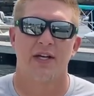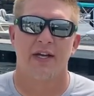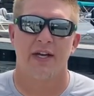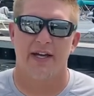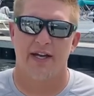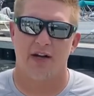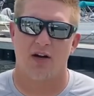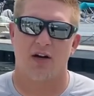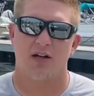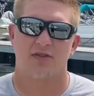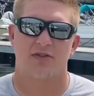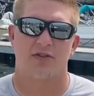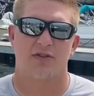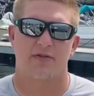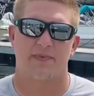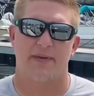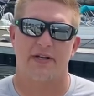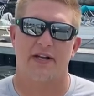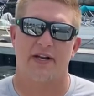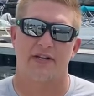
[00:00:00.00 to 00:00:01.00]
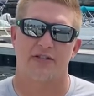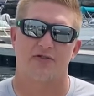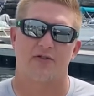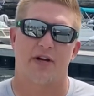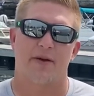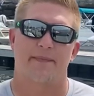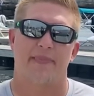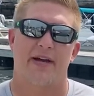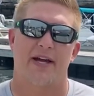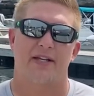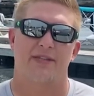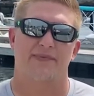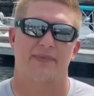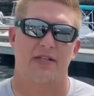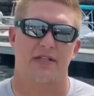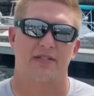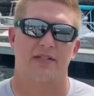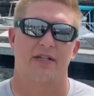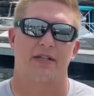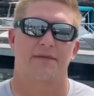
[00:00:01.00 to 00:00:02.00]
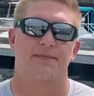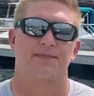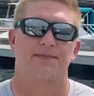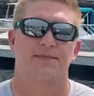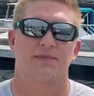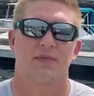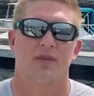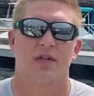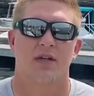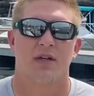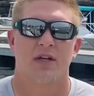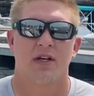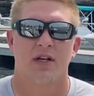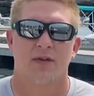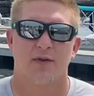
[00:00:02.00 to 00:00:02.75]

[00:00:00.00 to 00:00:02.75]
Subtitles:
And also there's been nice striped bass mixed in.